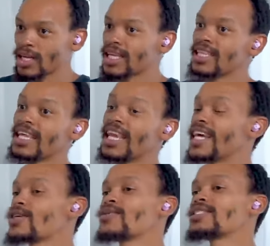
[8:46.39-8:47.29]
Okay. The
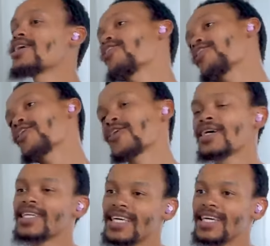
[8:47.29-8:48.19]
lady would say,
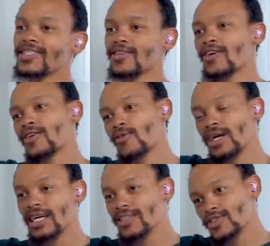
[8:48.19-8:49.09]
"Oh yes, uh,
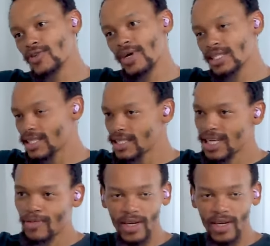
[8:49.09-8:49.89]
what else do you want this time?